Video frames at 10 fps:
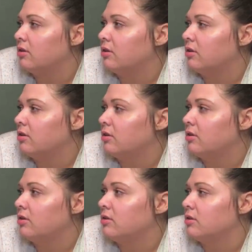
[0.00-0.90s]

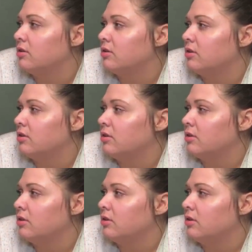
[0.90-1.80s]

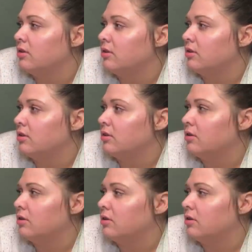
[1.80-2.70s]

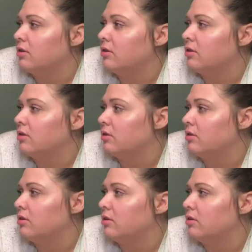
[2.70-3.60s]

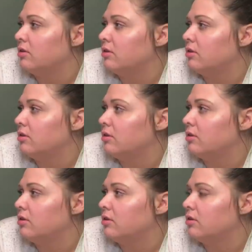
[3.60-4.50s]

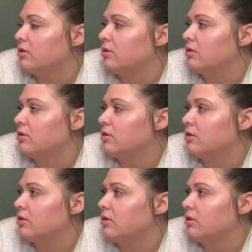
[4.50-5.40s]

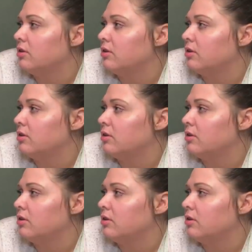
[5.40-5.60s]
(silent)